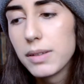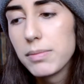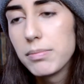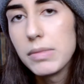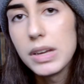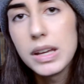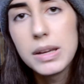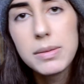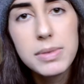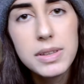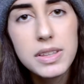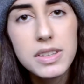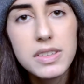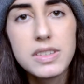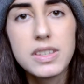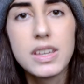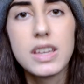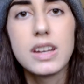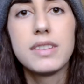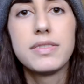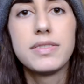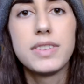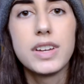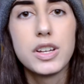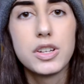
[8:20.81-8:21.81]
Maybe the
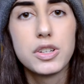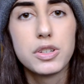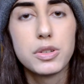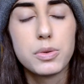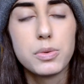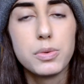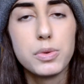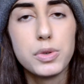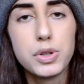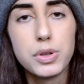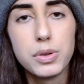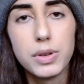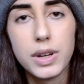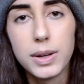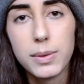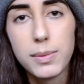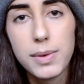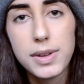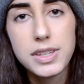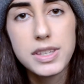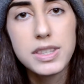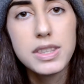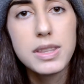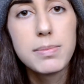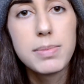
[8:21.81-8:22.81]
Santa Fe school shooting
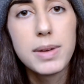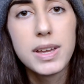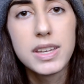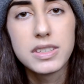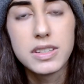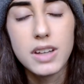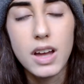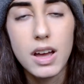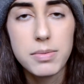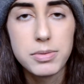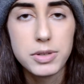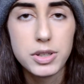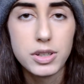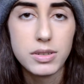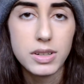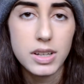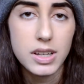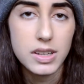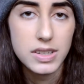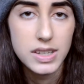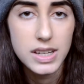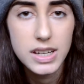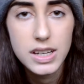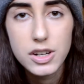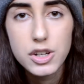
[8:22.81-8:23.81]
wasn't the best option
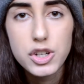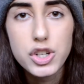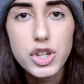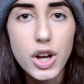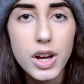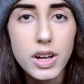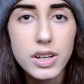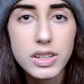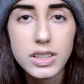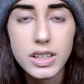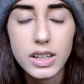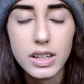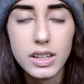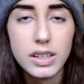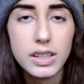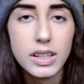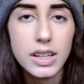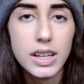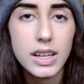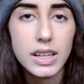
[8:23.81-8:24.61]
because he had a shotgun